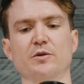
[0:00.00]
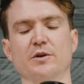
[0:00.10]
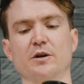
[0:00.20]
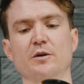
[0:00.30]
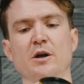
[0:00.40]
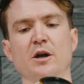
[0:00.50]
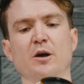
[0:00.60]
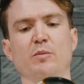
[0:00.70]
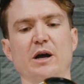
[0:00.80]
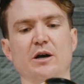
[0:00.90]
So
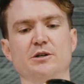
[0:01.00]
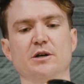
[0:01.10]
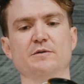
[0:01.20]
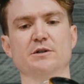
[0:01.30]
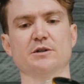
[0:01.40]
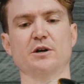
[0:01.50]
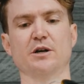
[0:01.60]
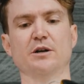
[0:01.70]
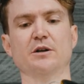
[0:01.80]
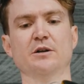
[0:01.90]
POWERDRIVE
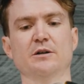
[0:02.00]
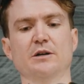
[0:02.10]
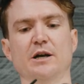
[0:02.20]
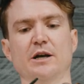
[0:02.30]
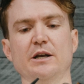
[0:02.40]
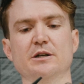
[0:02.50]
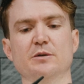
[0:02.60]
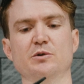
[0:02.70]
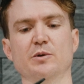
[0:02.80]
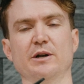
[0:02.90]
design
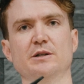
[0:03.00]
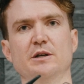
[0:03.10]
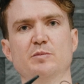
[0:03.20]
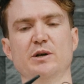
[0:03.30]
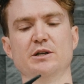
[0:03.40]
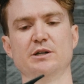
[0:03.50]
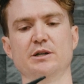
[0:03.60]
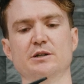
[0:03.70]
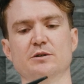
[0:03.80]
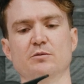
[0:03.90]
into
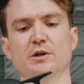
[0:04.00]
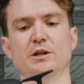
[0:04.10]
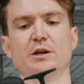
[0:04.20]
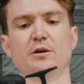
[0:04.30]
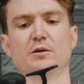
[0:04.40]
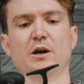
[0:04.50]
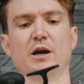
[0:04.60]
26BG is a really